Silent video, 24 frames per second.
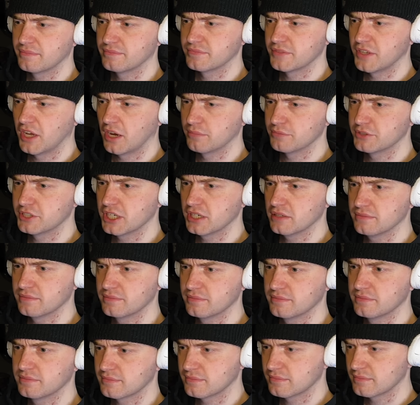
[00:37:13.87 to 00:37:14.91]
Yamcha?
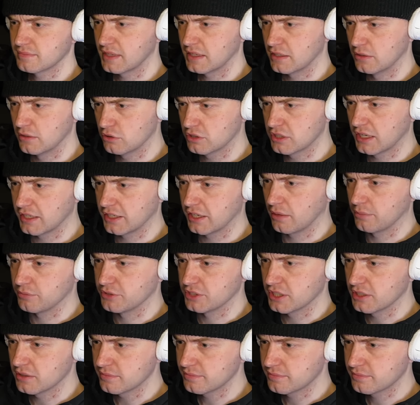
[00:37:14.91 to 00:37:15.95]
It looks like
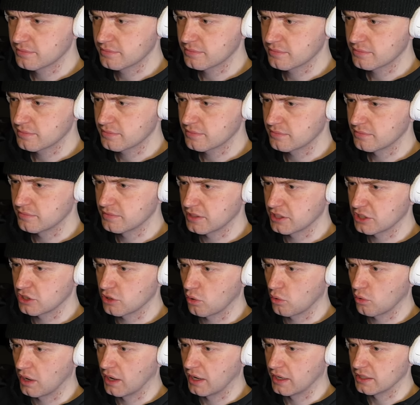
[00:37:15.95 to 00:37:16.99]
Yamcha. With his
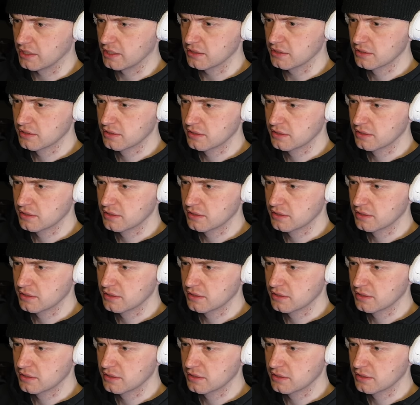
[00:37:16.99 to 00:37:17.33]
long hair.